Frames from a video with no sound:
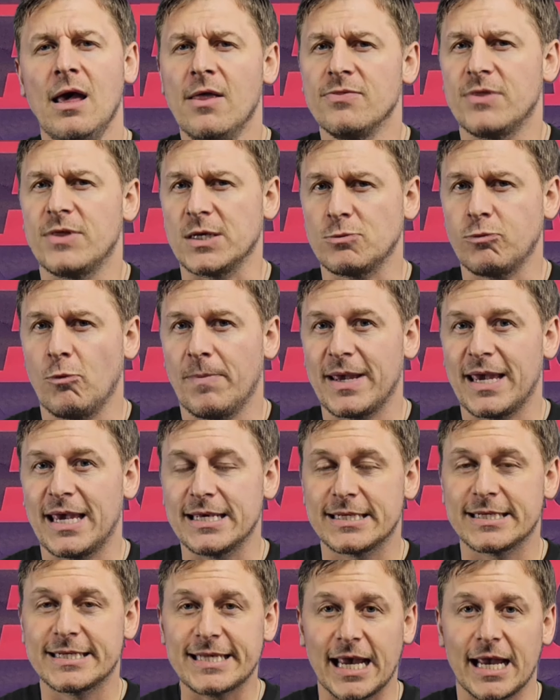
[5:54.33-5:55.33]
This will be
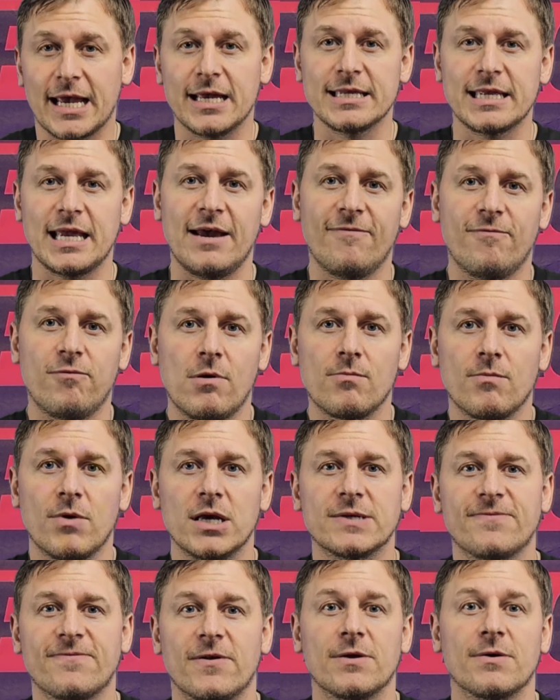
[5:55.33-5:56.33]
his second F1
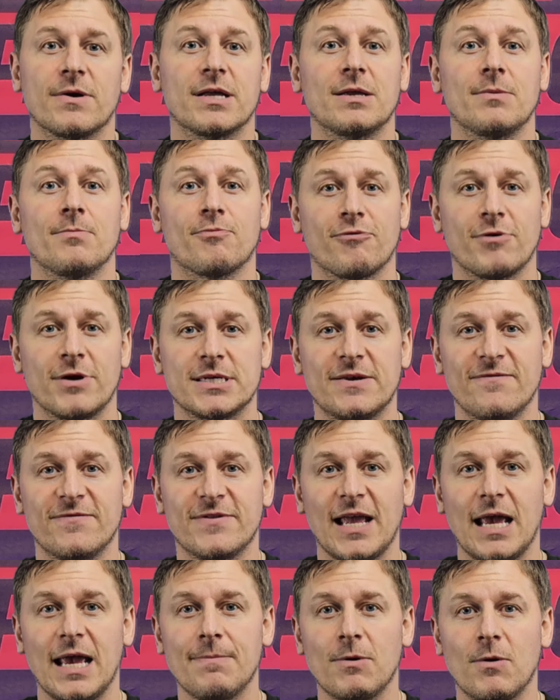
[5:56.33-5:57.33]
race following an impressive
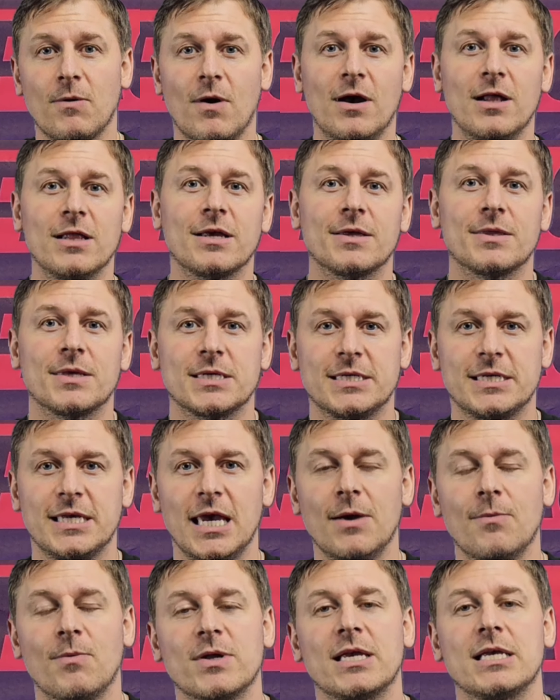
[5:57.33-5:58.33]
debut earlier this
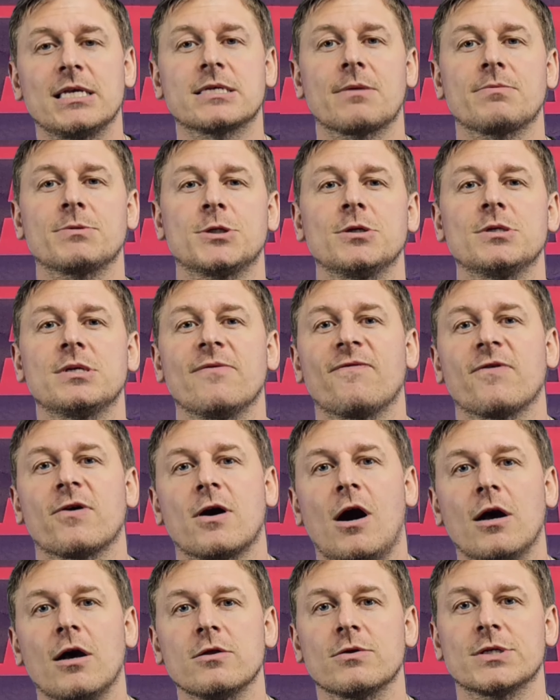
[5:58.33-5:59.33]
year when he substituted for
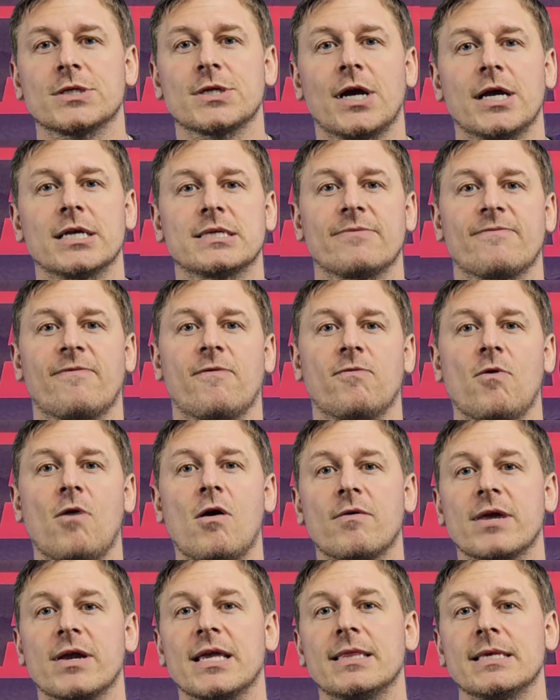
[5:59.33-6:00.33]
Carlos Sainz at
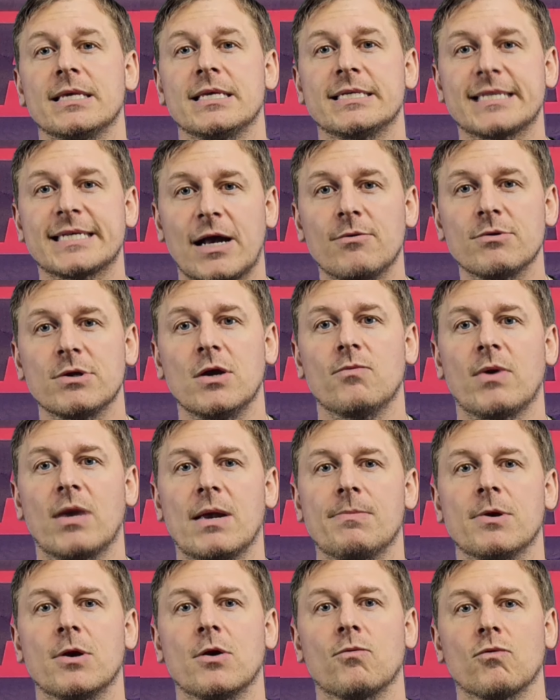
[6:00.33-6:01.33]
Ferrari in the Saudi
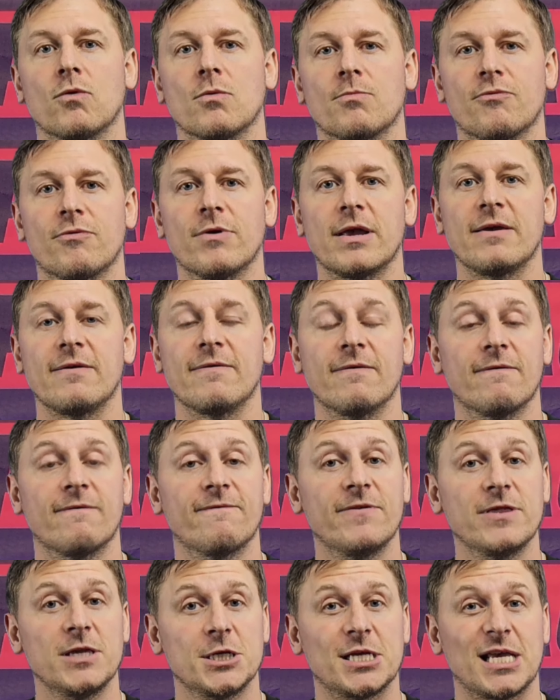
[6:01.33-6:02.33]
Arabian Grand Prix,
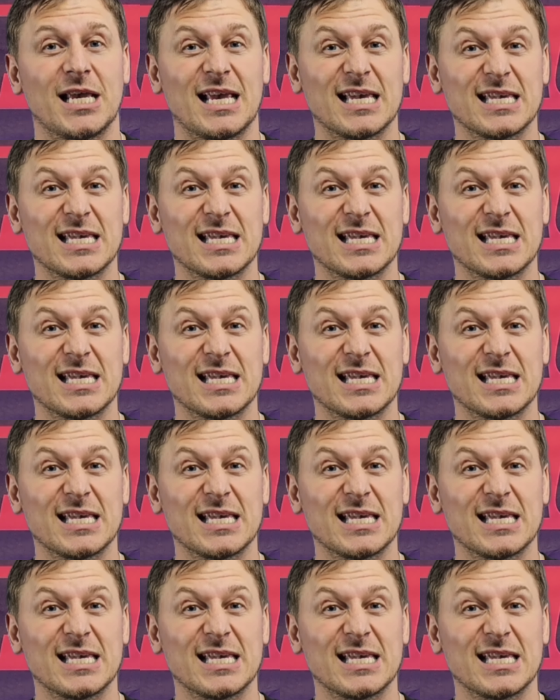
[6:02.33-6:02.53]
finishing